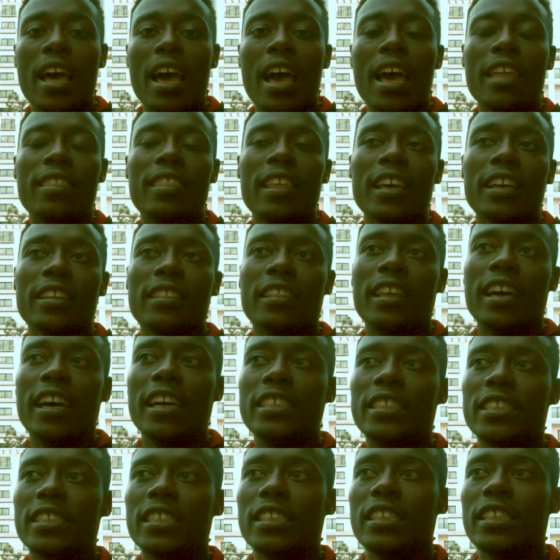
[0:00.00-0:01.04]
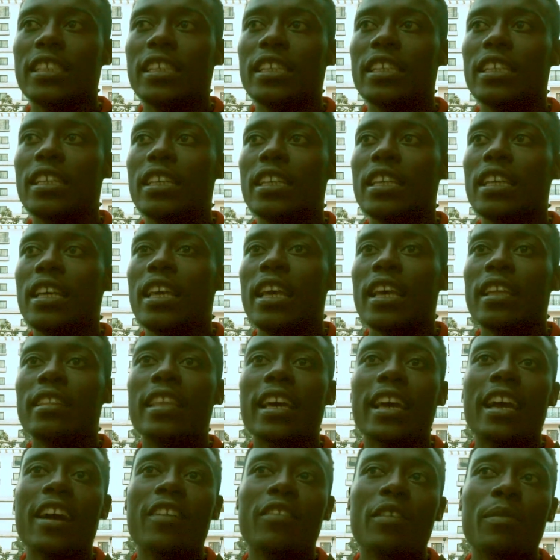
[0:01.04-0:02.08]
I think that
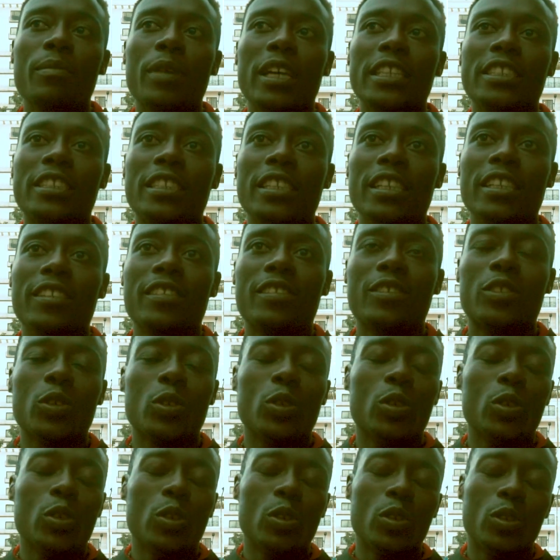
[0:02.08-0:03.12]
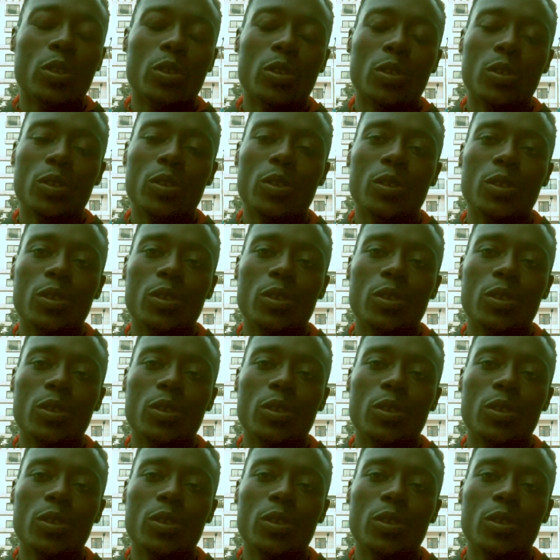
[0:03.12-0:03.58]
the government needs to